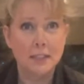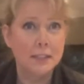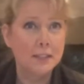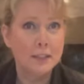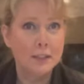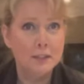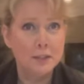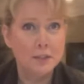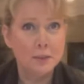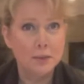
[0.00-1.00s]
I don't know if you
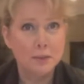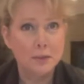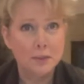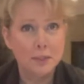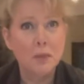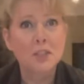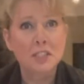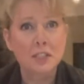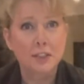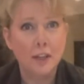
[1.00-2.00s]
saw the
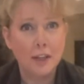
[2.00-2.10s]
monster truck.